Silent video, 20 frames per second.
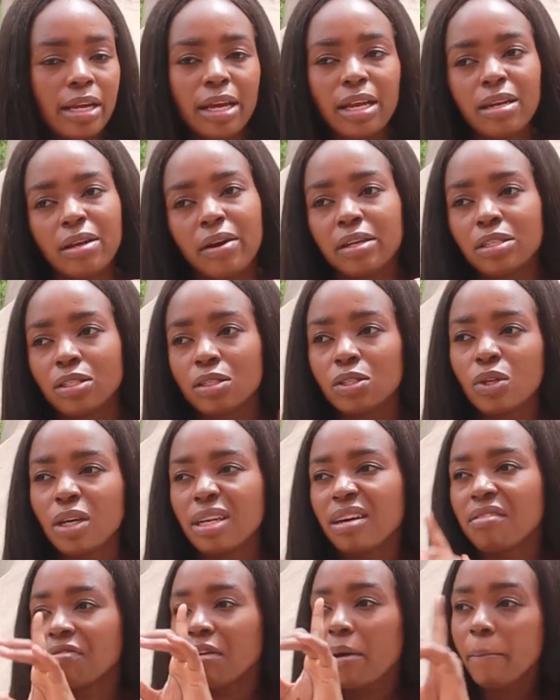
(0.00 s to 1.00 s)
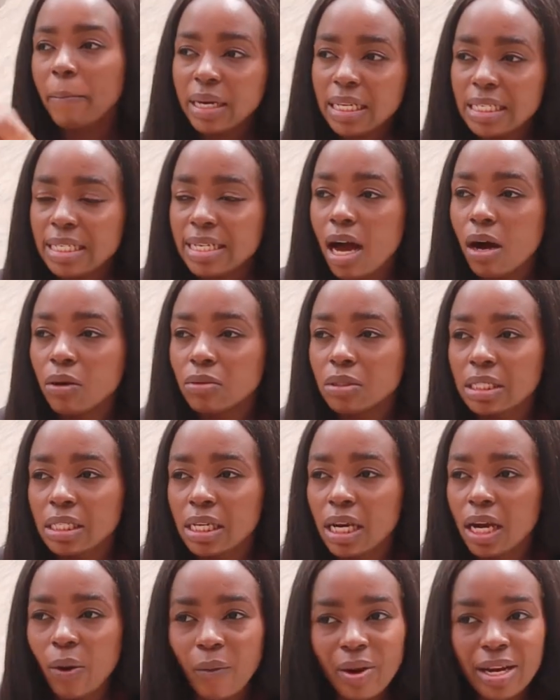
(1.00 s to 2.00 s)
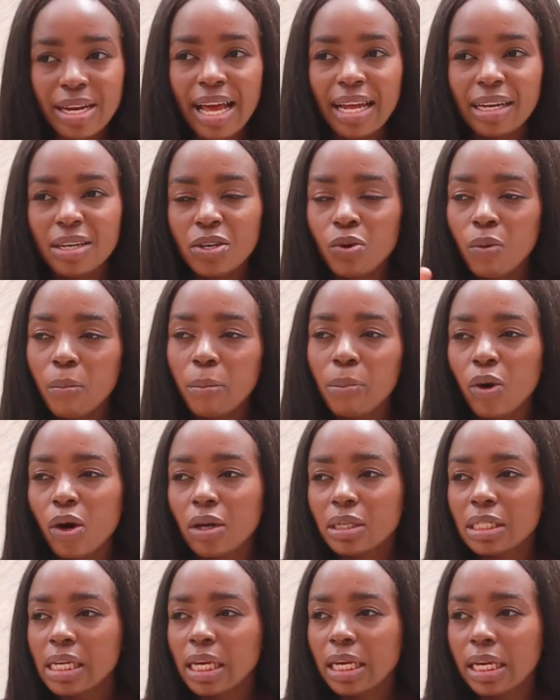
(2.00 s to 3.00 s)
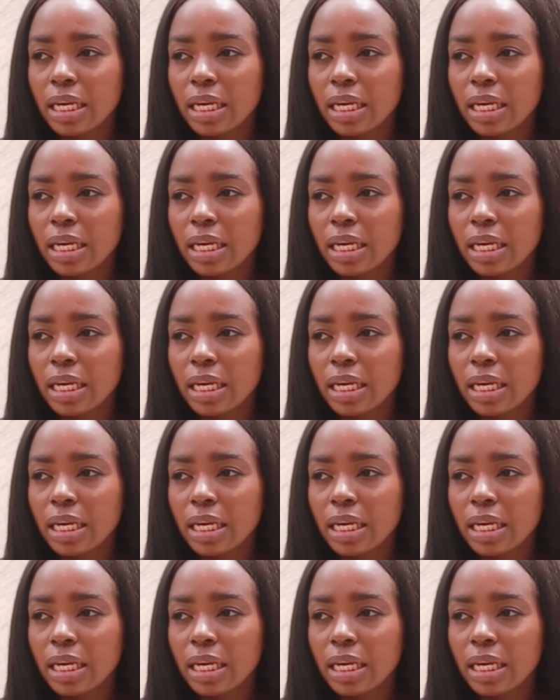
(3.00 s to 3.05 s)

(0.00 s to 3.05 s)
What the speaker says: Then there is this other family down there with their newborn